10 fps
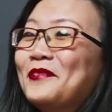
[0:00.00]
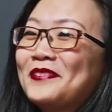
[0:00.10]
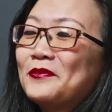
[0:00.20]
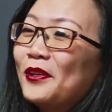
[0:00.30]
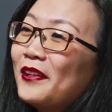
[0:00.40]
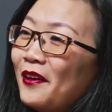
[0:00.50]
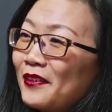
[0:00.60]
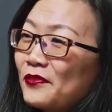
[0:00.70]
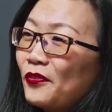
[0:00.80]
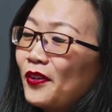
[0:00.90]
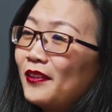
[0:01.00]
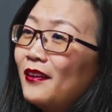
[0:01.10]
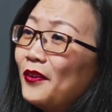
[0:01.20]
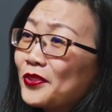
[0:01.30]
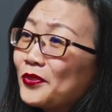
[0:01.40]
was really hard for
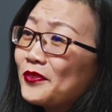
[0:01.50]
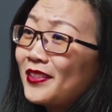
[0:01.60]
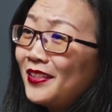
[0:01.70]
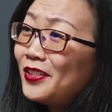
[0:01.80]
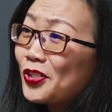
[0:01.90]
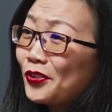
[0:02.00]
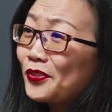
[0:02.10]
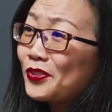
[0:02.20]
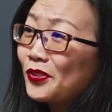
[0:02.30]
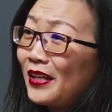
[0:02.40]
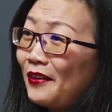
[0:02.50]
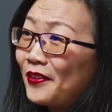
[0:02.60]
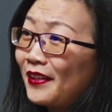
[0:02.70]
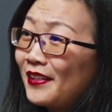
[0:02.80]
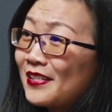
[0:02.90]
also teachers to
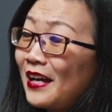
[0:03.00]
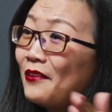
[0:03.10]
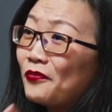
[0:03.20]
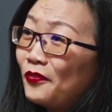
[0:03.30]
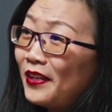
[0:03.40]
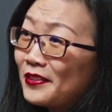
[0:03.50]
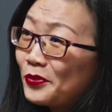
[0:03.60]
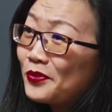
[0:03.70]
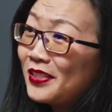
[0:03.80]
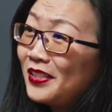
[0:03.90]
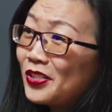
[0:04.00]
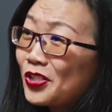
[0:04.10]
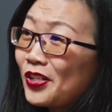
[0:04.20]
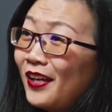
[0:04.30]
navigate. I have friends who teach